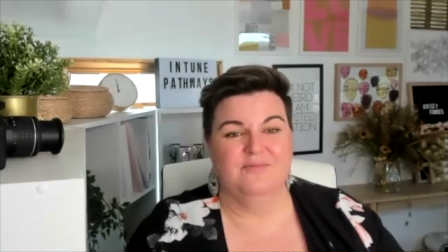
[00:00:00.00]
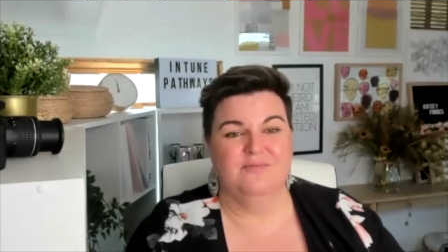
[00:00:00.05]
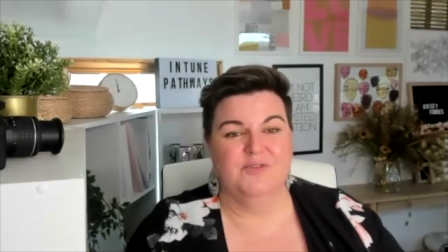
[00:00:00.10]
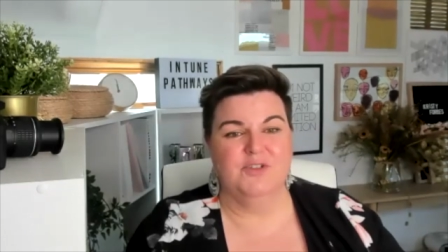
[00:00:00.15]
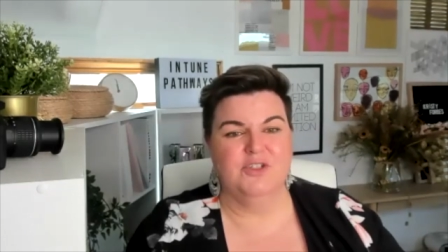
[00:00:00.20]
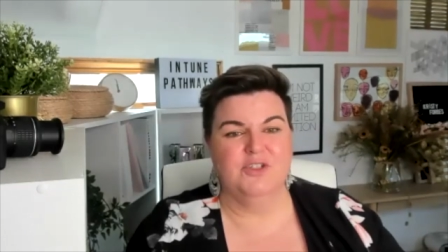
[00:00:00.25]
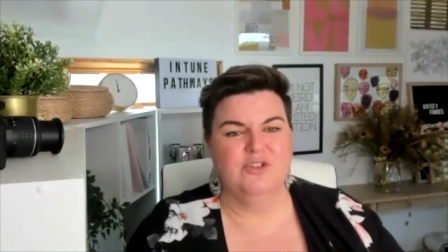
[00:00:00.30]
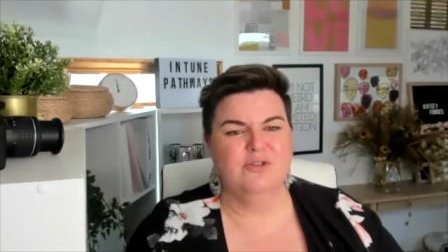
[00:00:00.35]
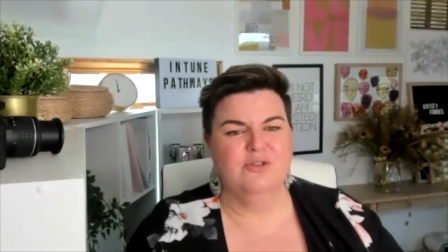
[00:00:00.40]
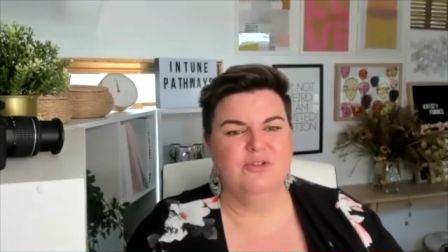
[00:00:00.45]

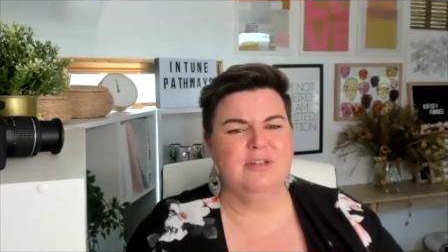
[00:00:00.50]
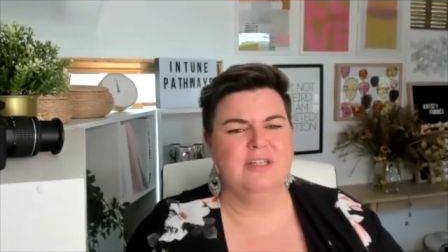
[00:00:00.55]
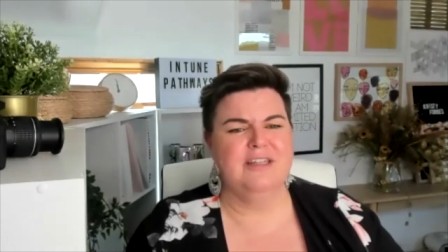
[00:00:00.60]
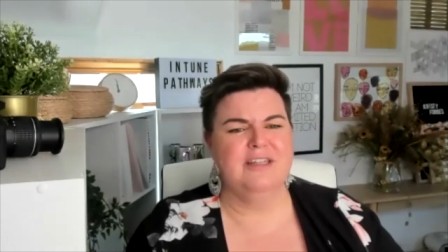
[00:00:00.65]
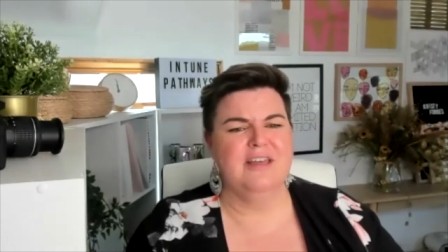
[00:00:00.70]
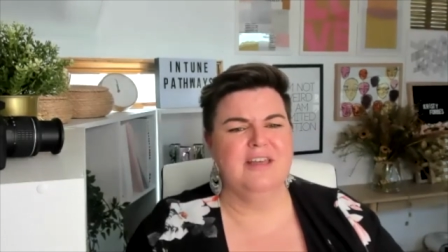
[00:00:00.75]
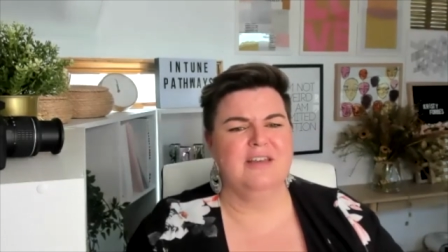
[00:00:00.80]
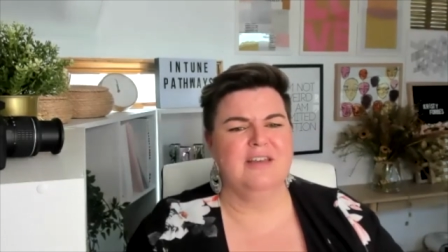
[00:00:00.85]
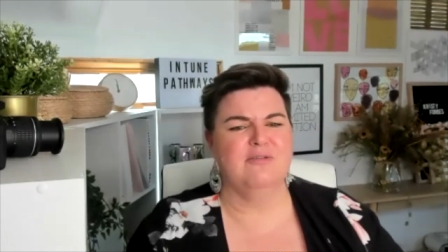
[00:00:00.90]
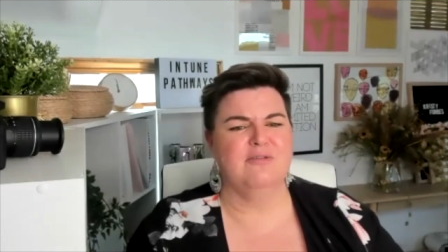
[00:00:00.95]
Surely
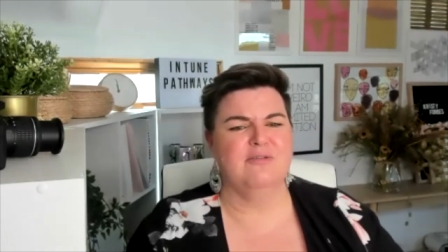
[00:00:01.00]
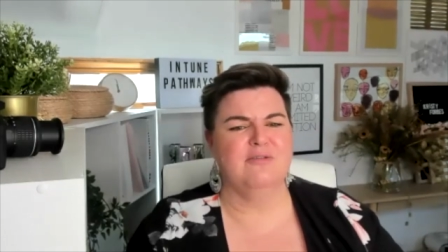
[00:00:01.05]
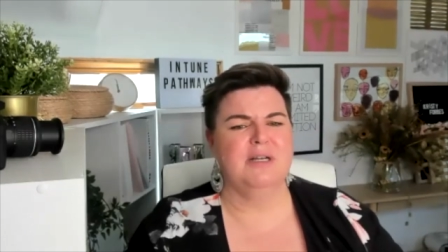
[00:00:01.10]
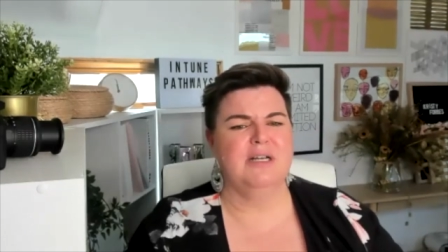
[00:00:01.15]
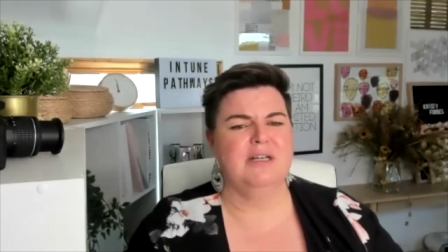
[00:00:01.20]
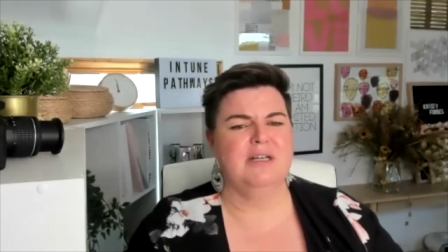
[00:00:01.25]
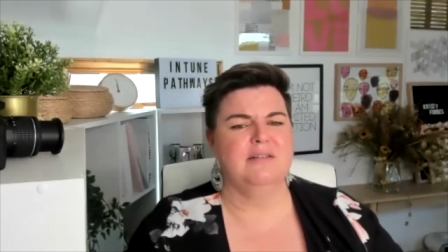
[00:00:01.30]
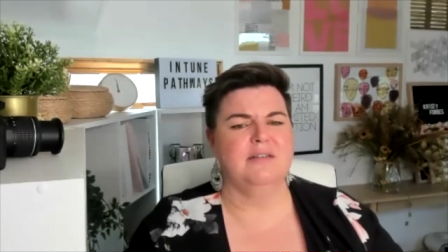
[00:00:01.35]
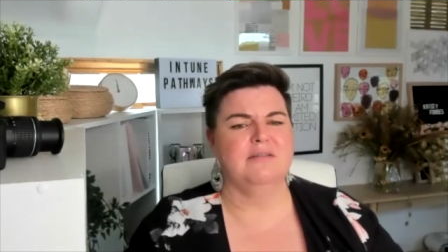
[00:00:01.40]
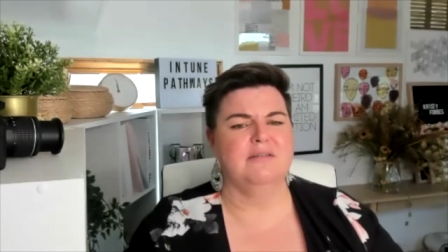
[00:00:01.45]
they all
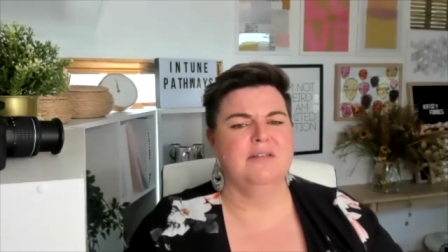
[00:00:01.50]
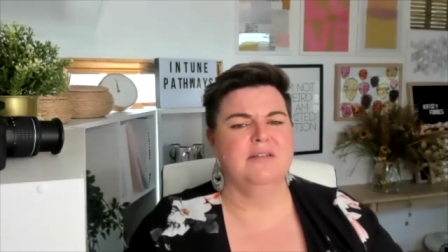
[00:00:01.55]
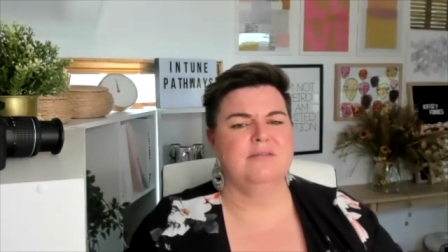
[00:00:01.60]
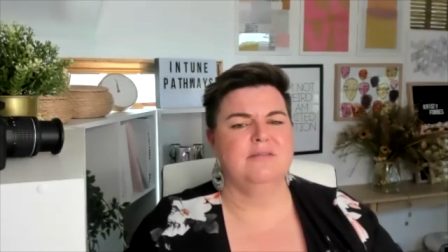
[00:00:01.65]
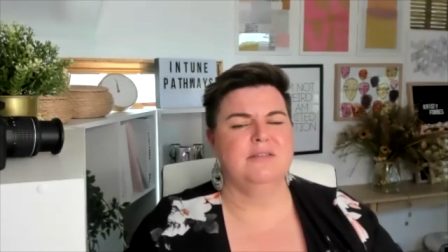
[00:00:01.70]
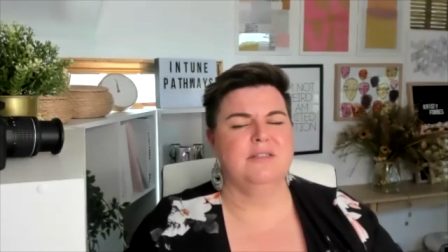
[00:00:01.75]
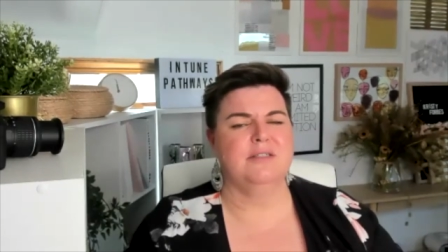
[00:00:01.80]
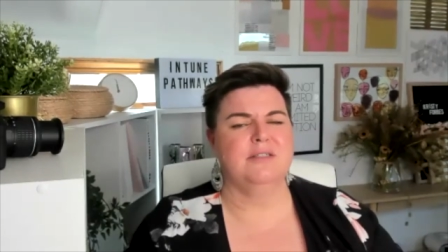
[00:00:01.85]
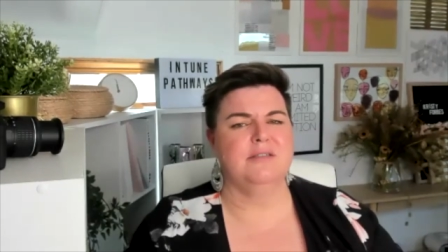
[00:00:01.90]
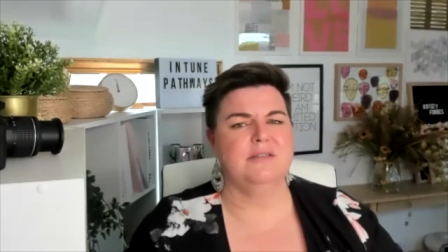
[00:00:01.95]
pat their
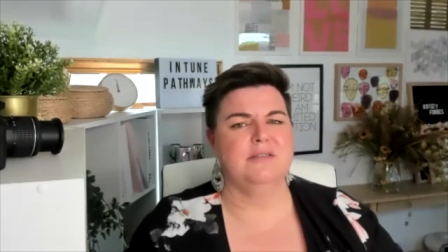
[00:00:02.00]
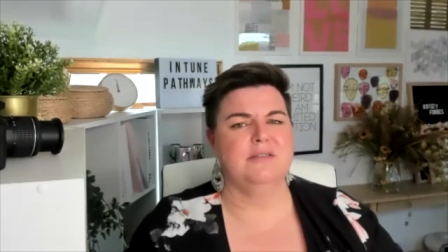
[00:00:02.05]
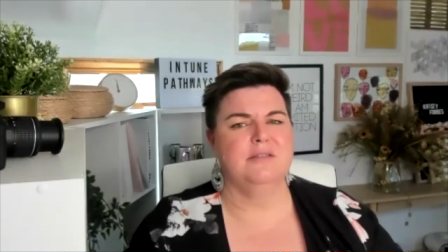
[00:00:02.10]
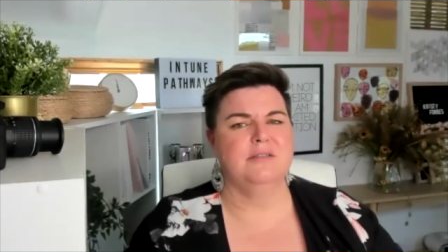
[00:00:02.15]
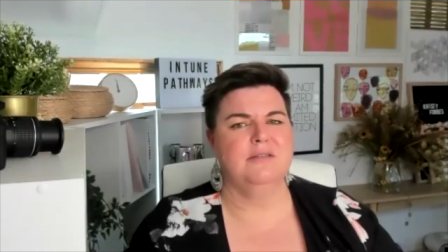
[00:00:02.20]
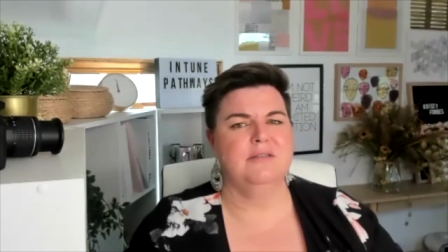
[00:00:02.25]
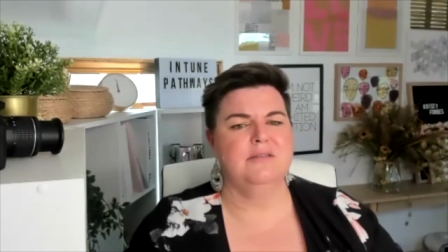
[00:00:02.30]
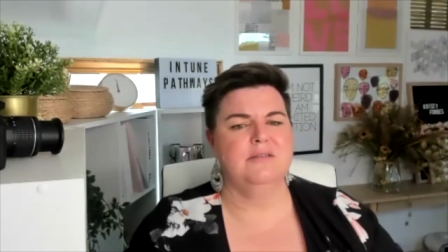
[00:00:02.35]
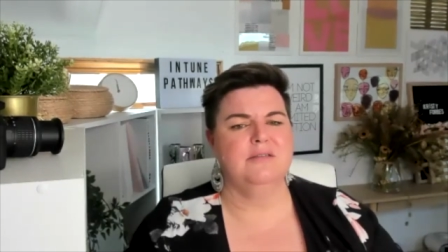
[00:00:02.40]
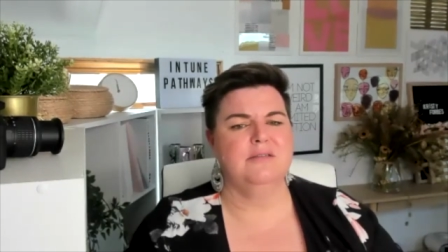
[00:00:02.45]
own
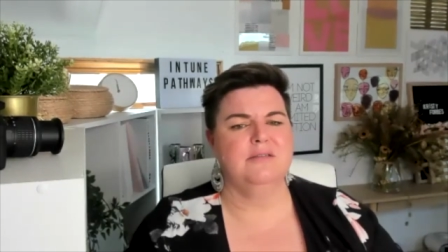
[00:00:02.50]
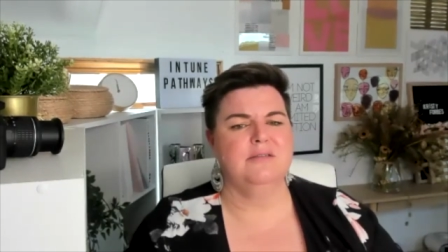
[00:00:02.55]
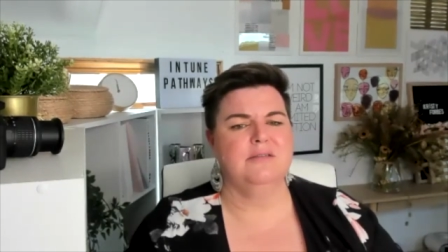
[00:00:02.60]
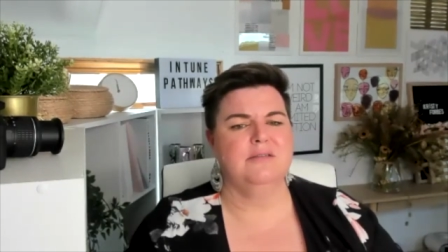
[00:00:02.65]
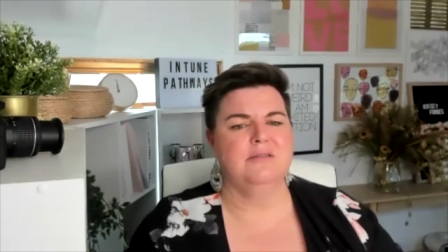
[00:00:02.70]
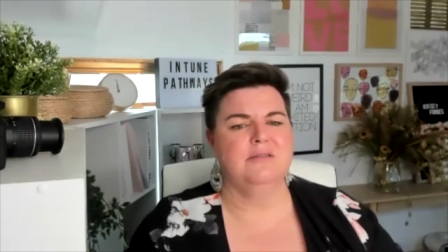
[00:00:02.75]
chinchillas